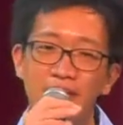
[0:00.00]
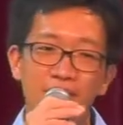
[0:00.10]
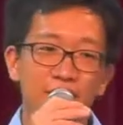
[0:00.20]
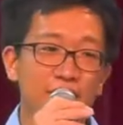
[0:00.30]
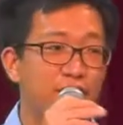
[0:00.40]

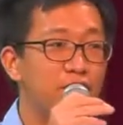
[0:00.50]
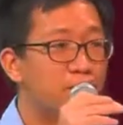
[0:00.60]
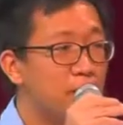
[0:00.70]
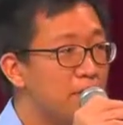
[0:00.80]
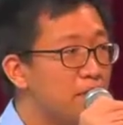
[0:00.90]
Uh, if you
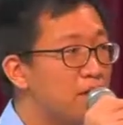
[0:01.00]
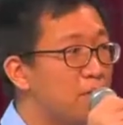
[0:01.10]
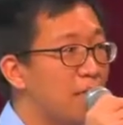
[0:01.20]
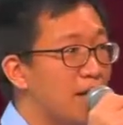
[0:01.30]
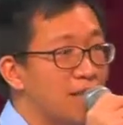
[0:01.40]
remember
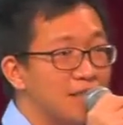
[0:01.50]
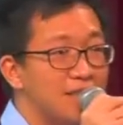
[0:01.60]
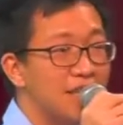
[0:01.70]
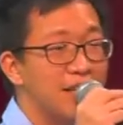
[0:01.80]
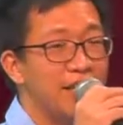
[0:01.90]
on Mother's
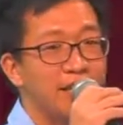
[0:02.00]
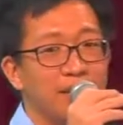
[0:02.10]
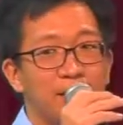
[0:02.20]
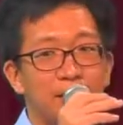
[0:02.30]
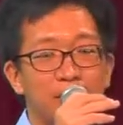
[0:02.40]
Day,
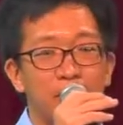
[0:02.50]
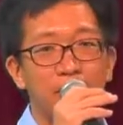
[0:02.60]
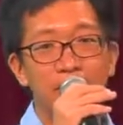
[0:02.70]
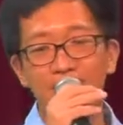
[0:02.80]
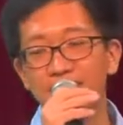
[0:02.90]

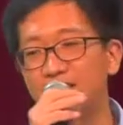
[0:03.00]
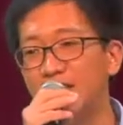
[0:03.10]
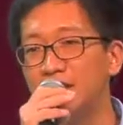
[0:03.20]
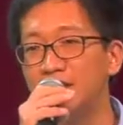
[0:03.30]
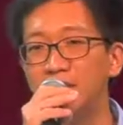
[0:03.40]
um,
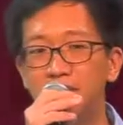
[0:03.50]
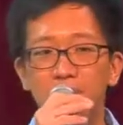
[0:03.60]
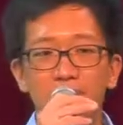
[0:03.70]
Sister